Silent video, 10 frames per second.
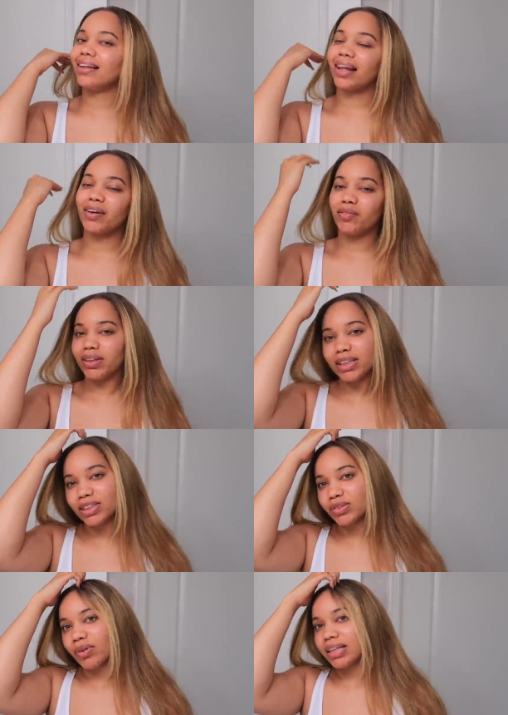like really
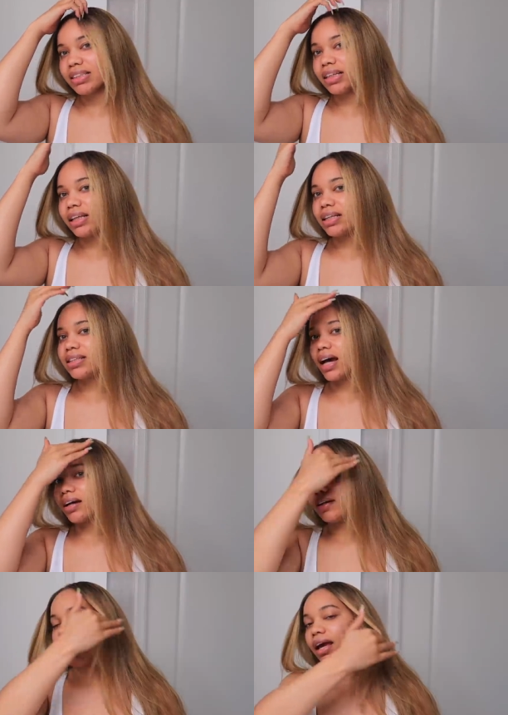just resting the
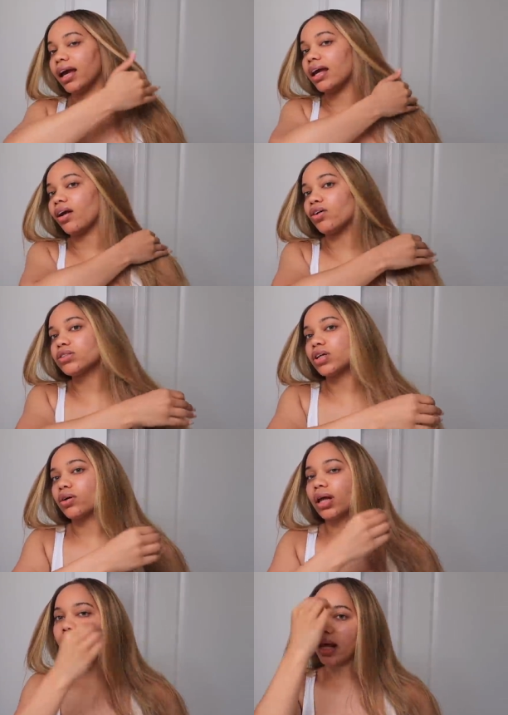entire day and
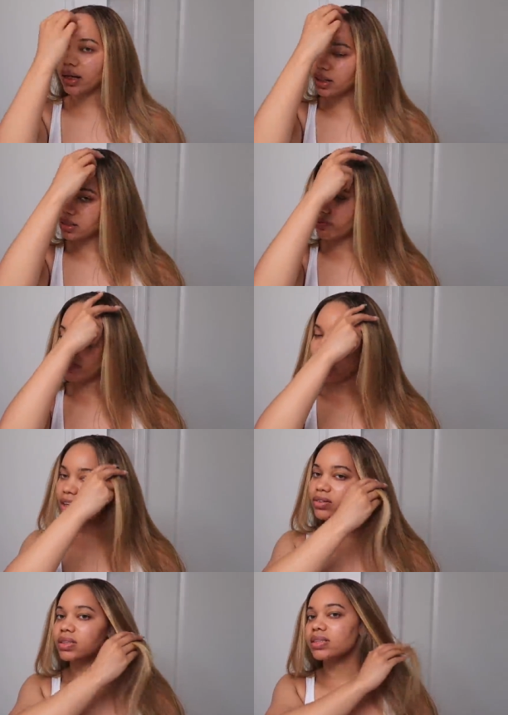also like editing some
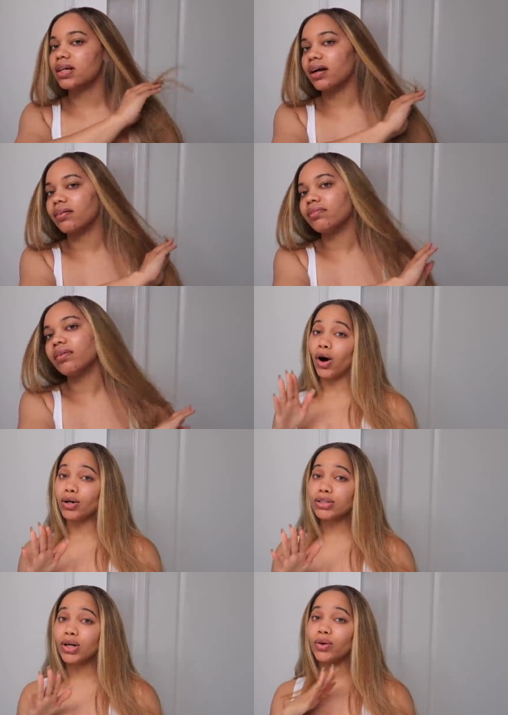videos and stuff
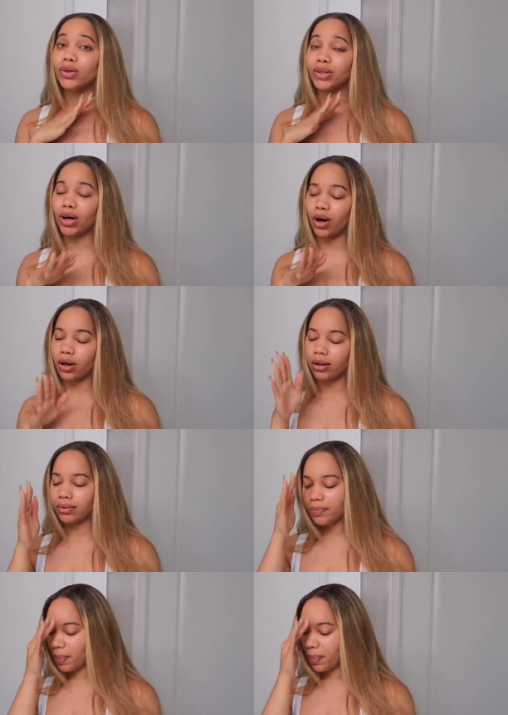also y'all